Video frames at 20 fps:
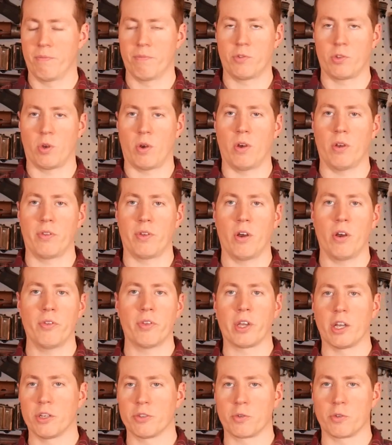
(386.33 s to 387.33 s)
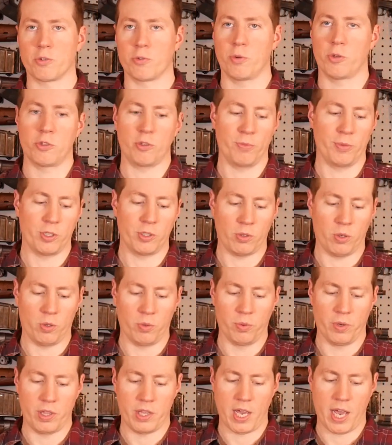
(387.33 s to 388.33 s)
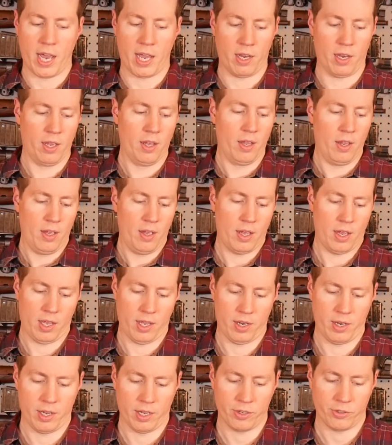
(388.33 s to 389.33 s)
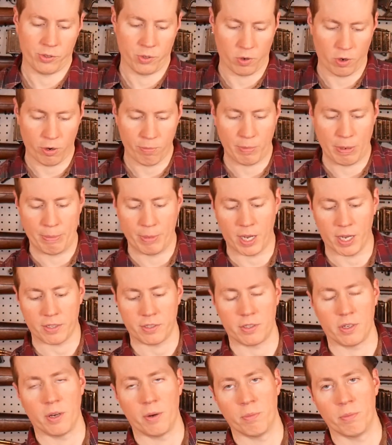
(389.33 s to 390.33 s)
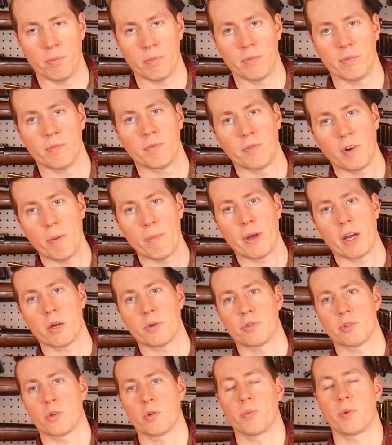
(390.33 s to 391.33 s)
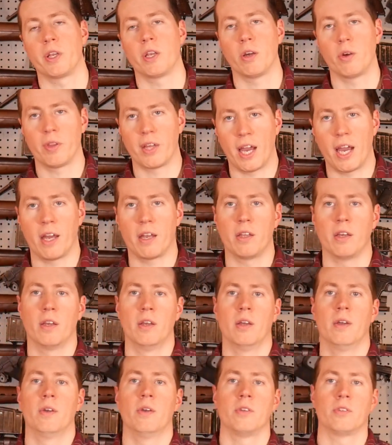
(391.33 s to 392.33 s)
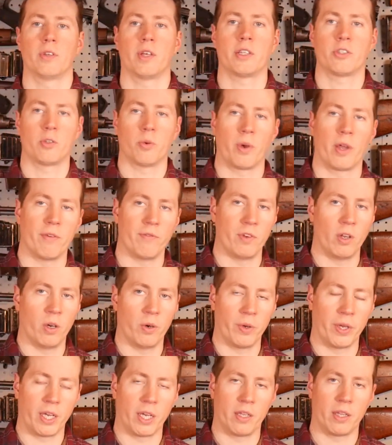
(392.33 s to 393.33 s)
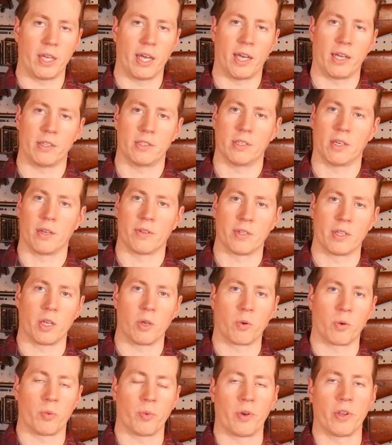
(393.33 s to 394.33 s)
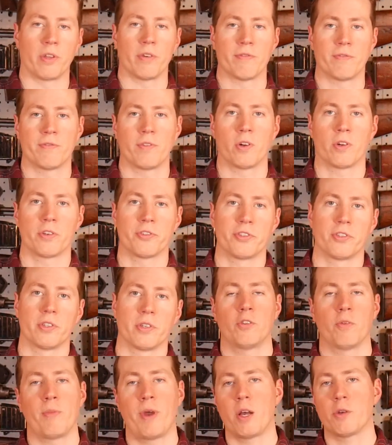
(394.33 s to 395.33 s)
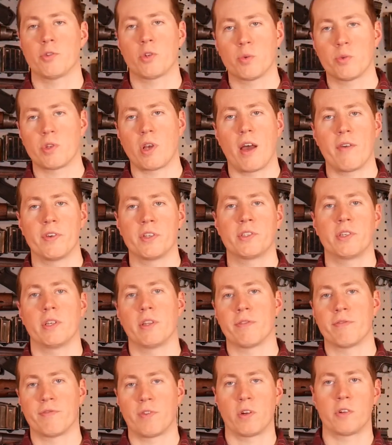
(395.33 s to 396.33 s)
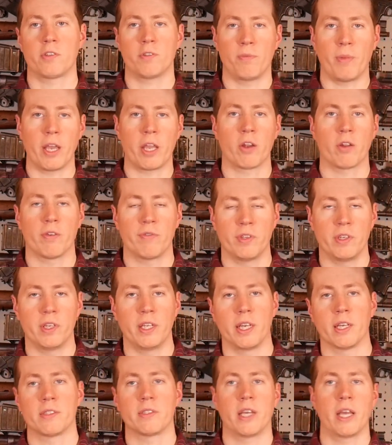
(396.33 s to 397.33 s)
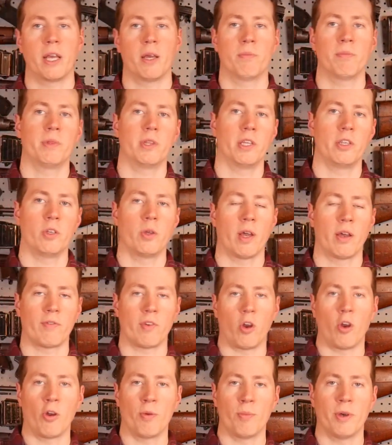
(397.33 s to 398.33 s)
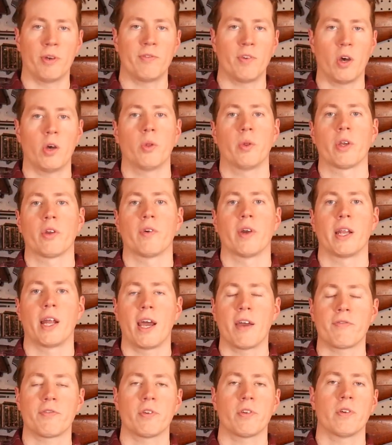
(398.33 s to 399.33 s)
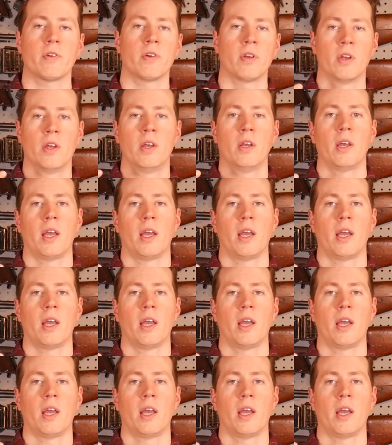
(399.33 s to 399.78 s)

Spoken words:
So all the guns were supposed to be sold with that. And so Irma bought some from Mauser, we know that. So that's the way of knowing that that they were one of the first. So Mauser was obviously the first maker of the DSM. Then you have Irma following right after.